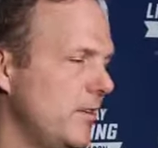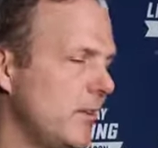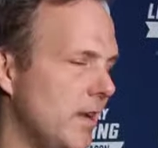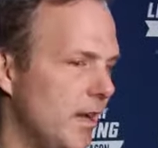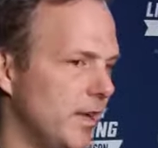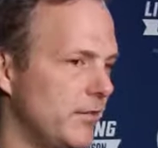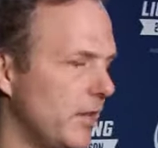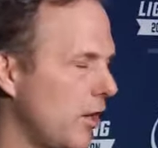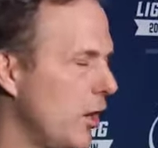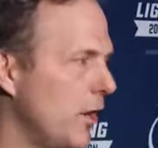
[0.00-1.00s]
just because of
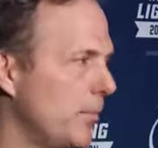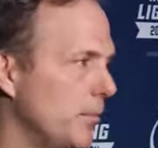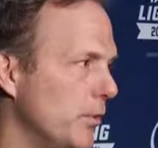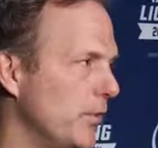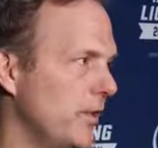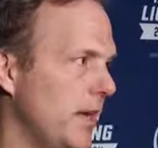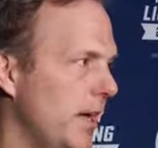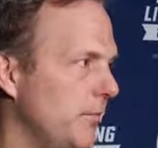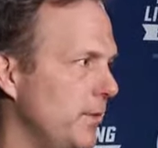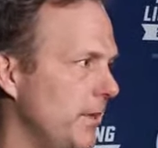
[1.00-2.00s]
the call-up rules. You
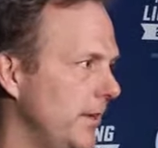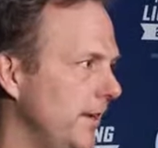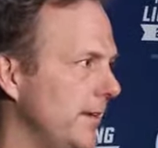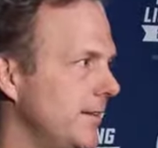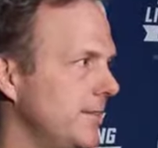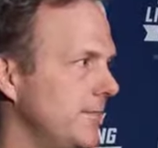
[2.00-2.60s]
can't really,